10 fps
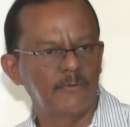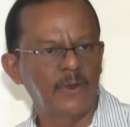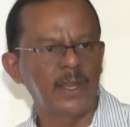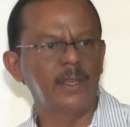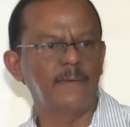
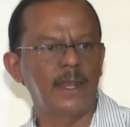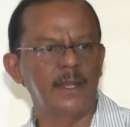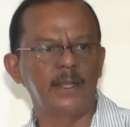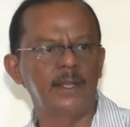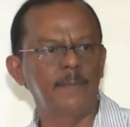find the
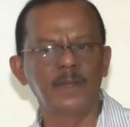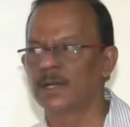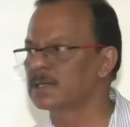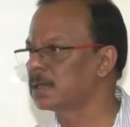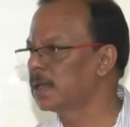validity
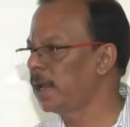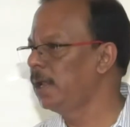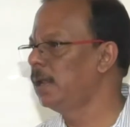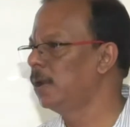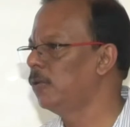because
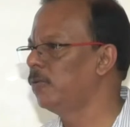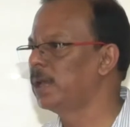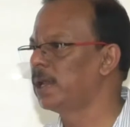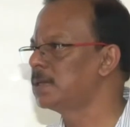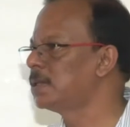right now we
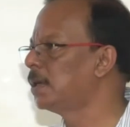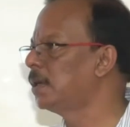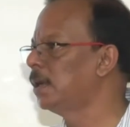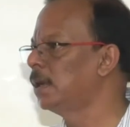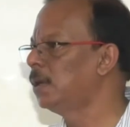are
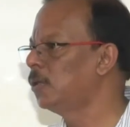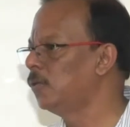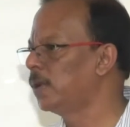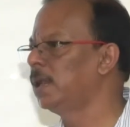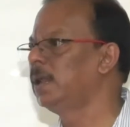restricting it
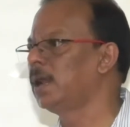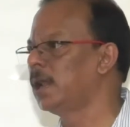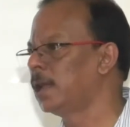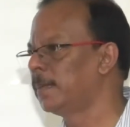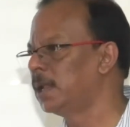to only
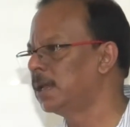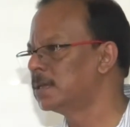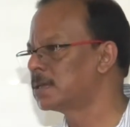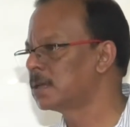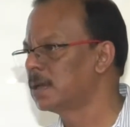Annamalaians.